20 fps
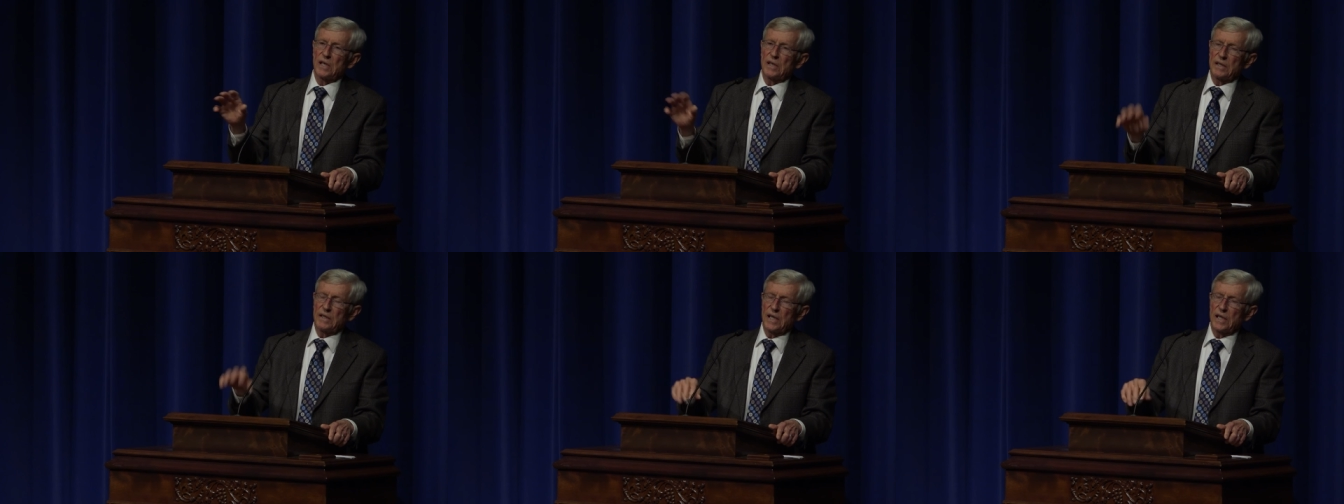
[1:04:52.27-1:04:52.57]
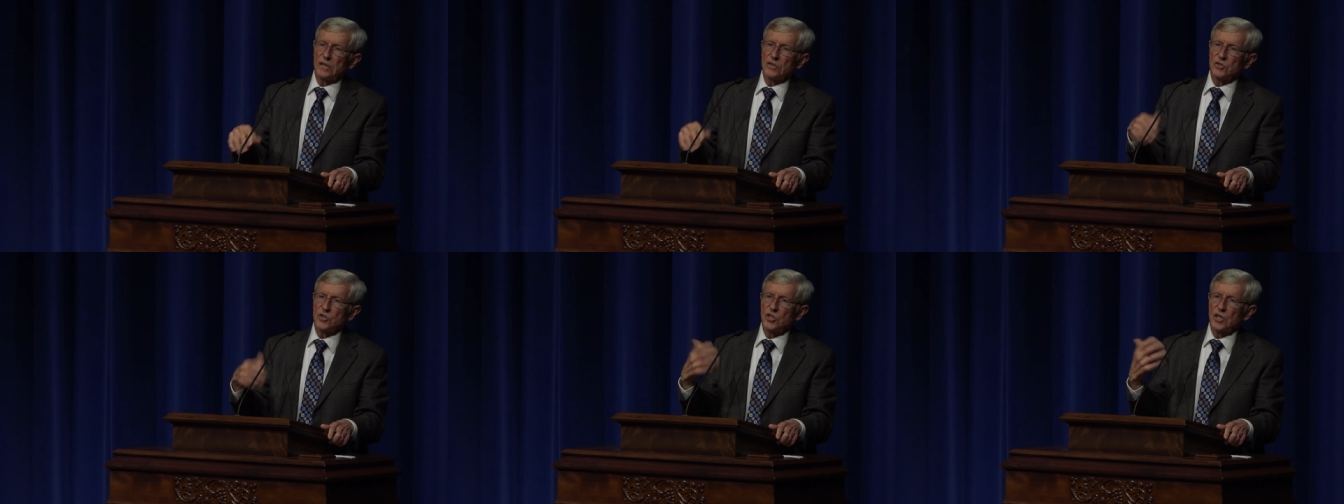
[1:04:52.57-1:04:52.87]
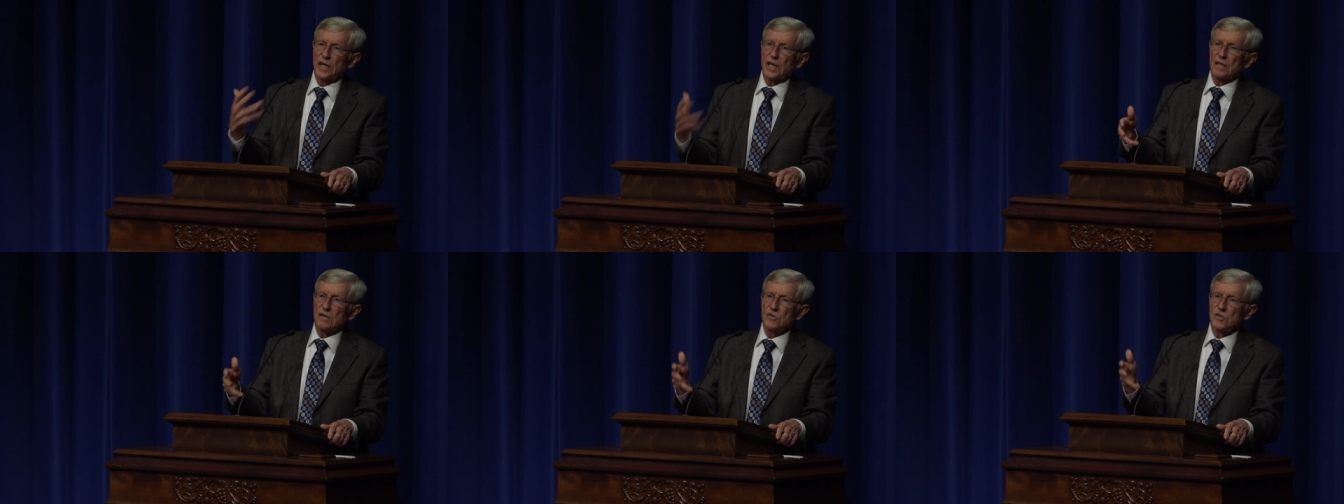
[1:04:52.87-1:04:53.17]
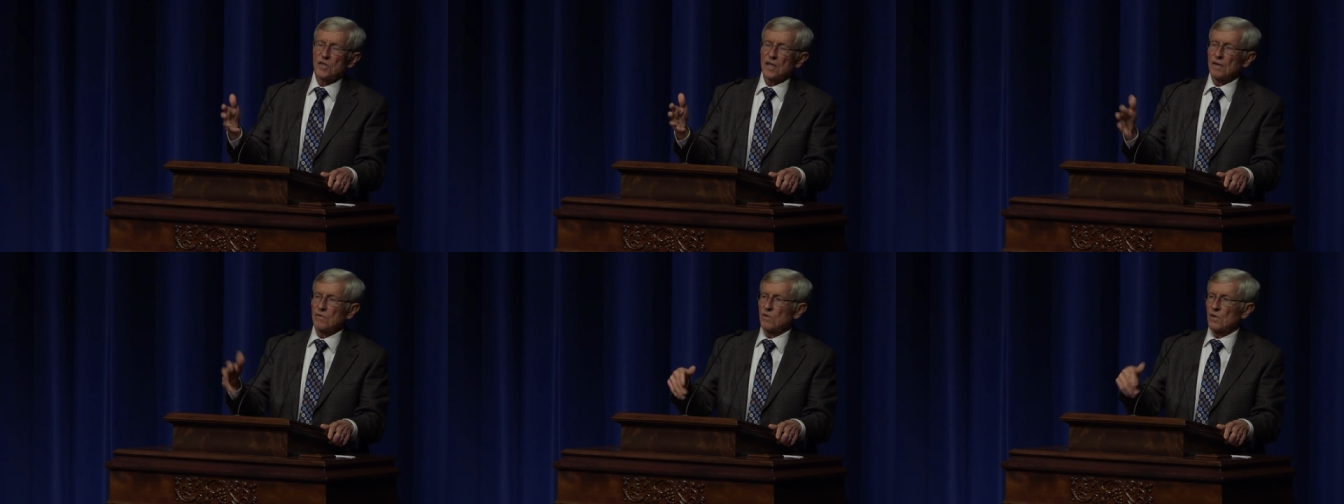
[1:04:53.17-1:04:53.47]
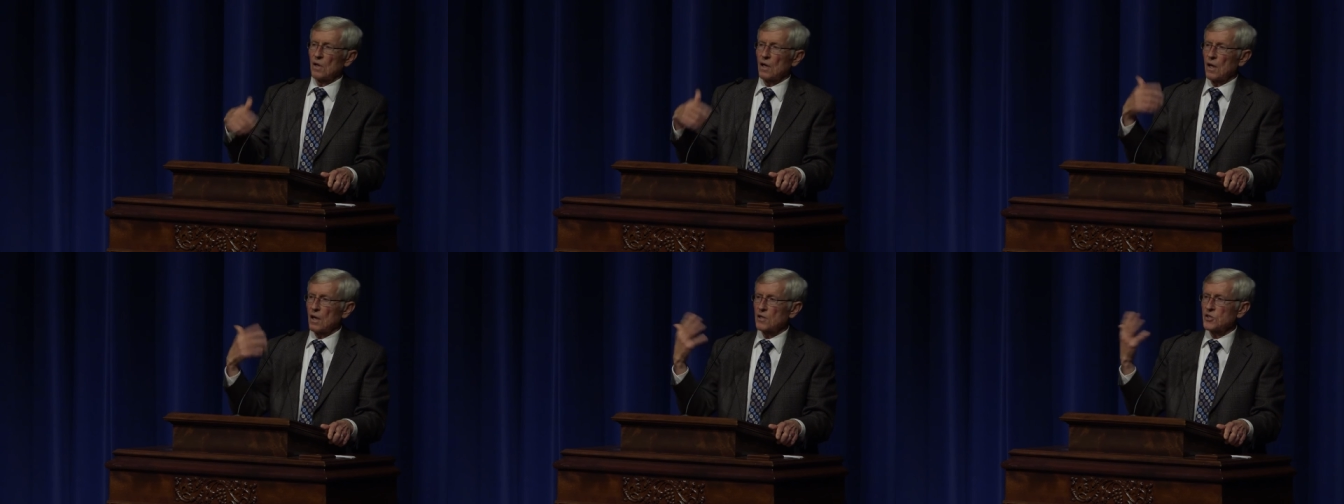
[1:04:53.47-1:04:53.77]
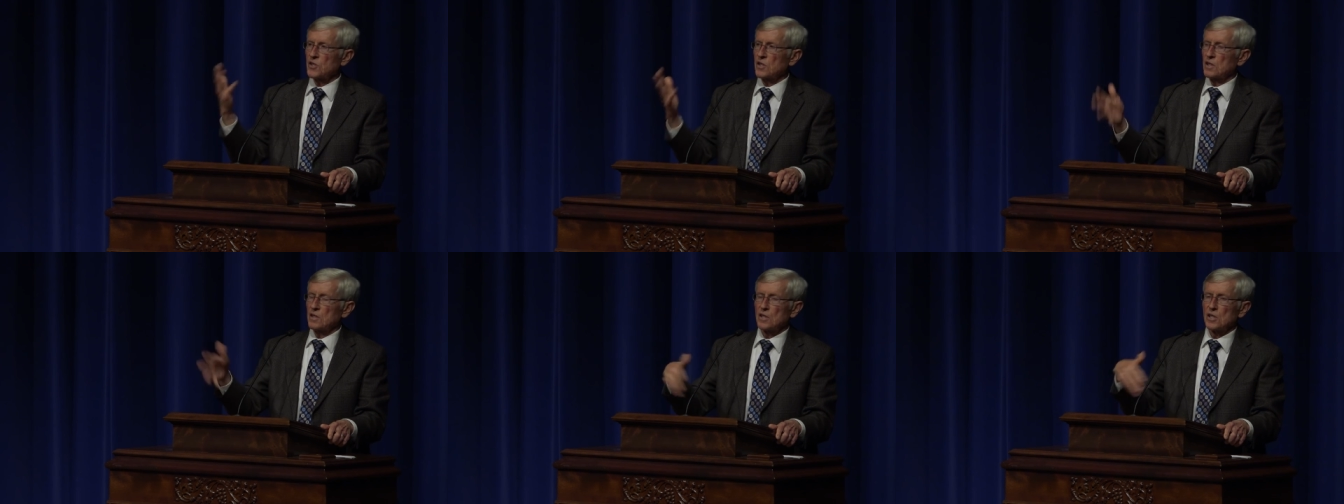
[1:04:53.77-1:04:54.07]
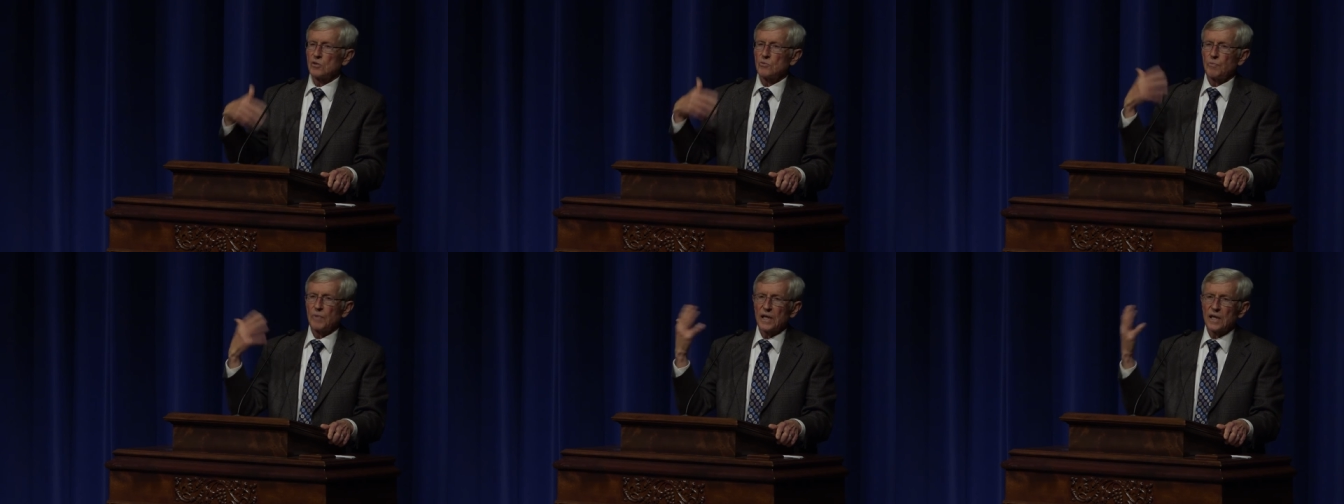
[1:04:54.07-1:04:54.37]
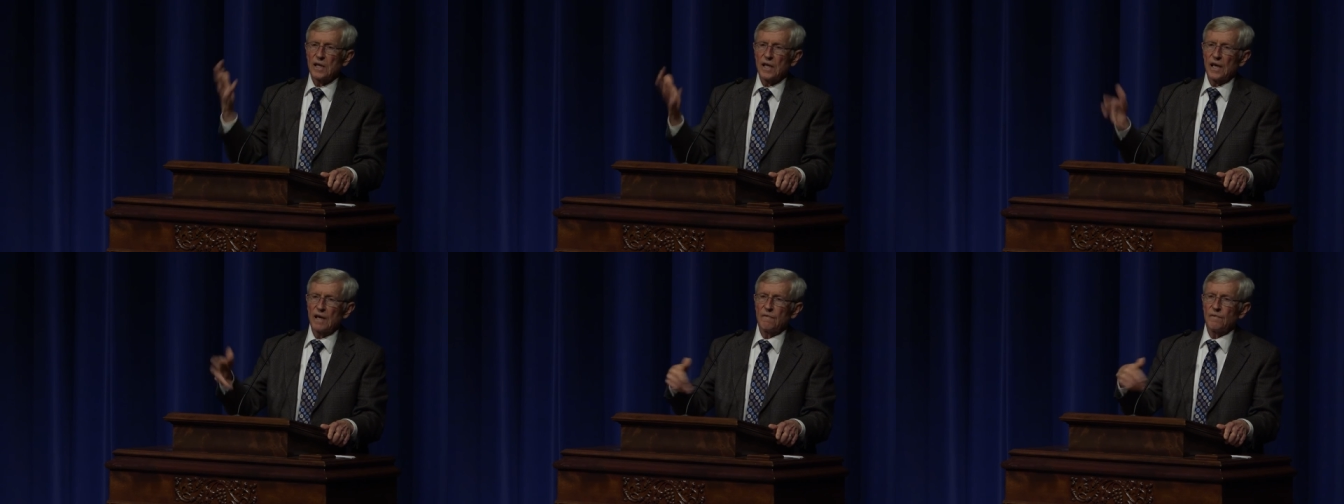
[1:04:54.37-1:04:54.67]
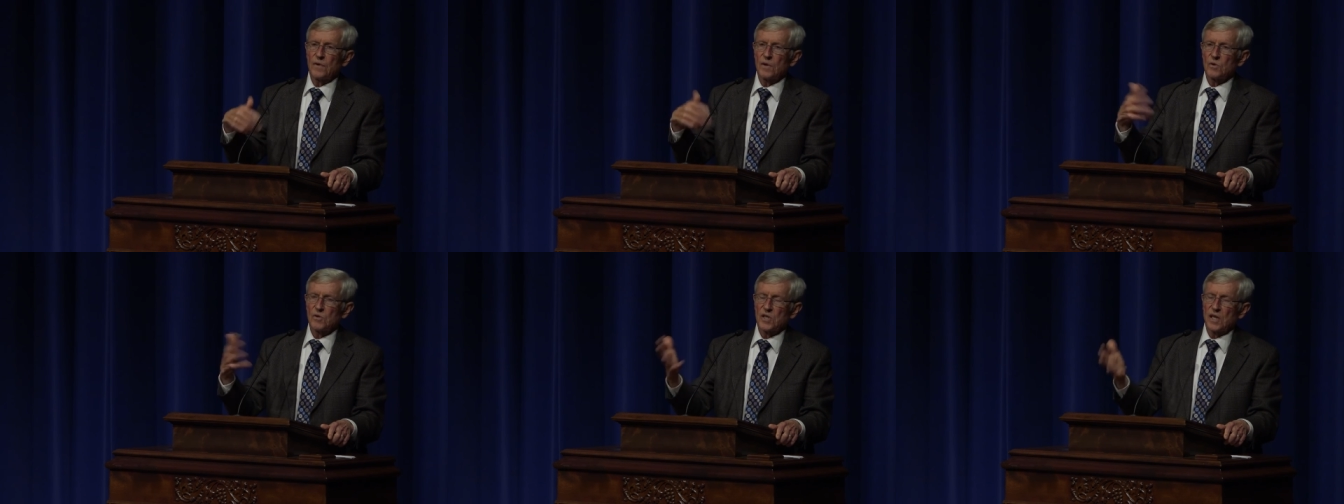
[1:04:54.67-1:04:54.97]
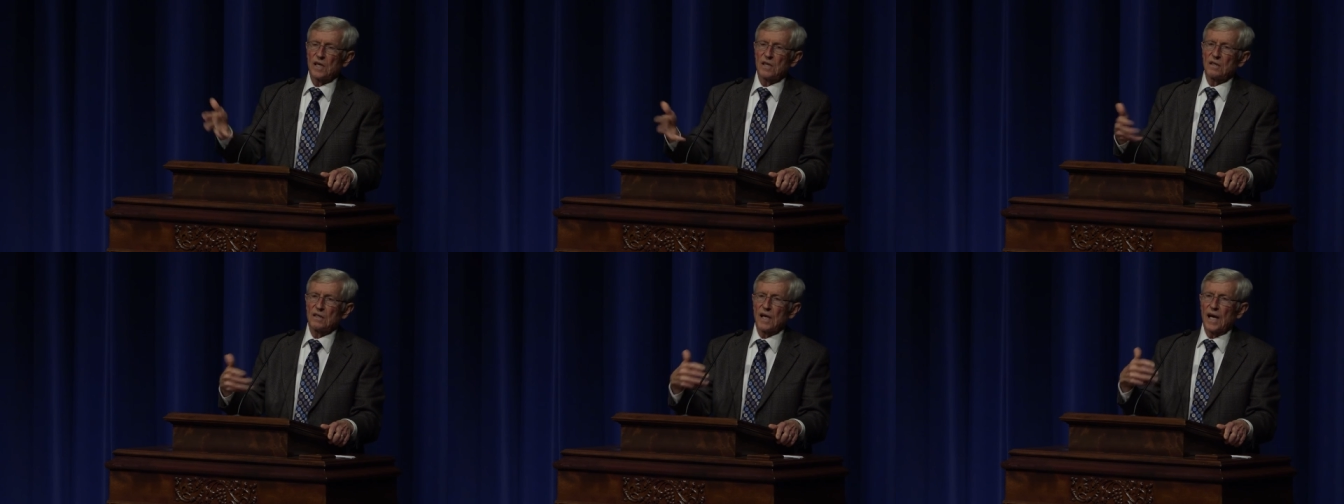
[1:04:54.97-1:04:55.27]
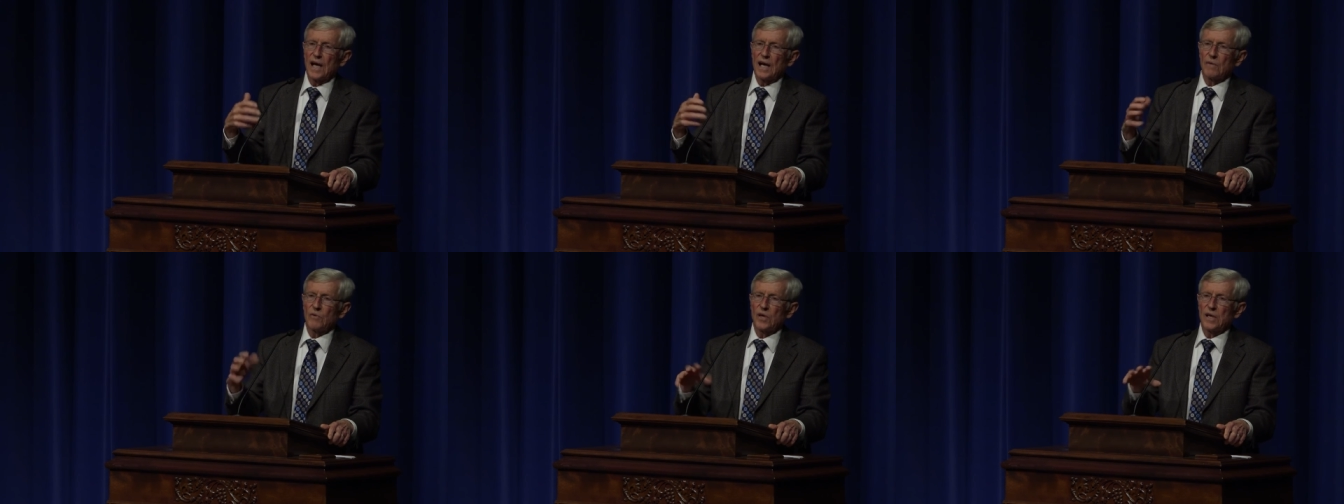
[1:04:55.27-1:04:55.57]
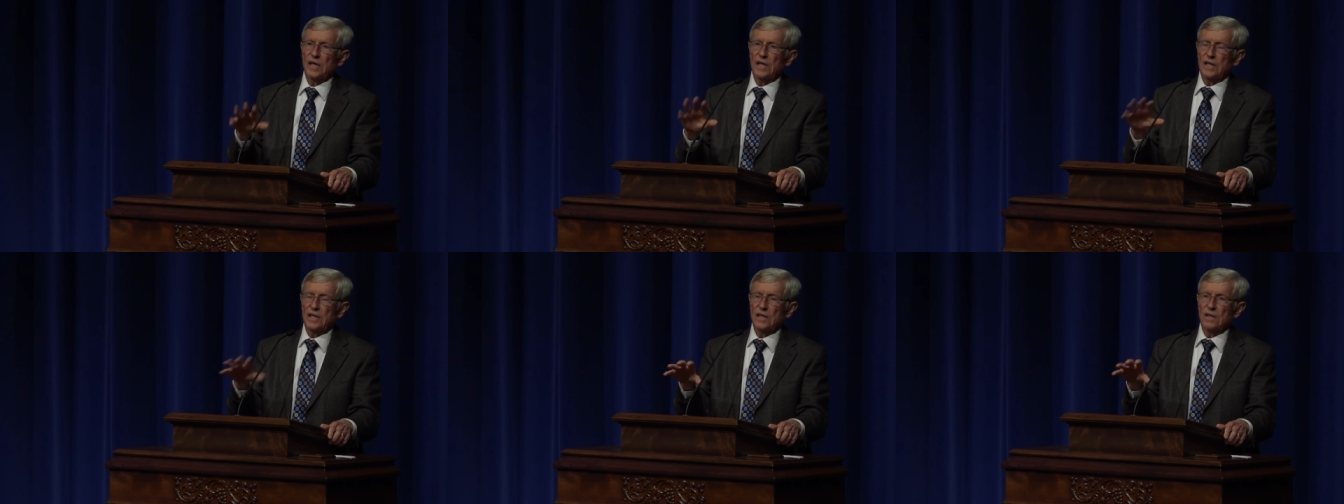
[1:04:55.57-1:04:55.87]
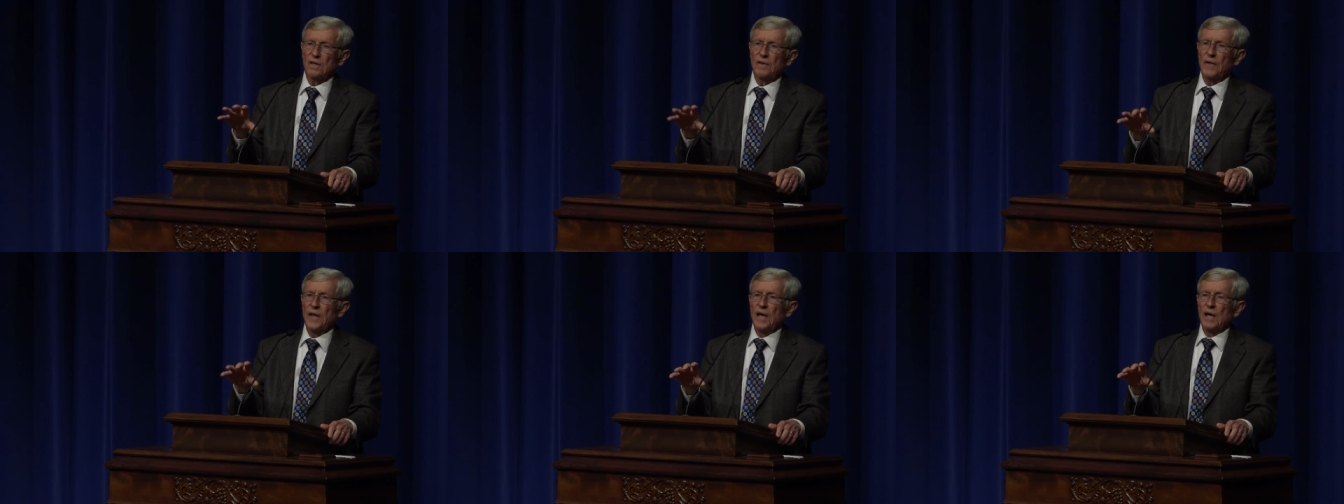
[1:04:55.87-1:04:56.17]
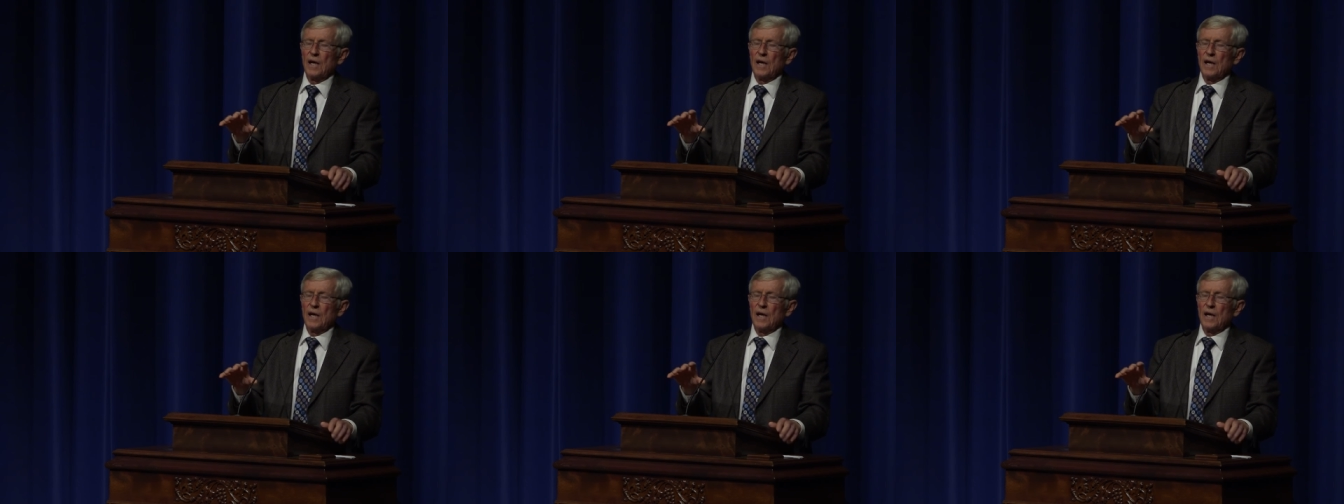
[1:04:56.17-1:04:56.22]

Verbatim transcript: these these chickens that were lost in these big C A F Os out in Iowa out here.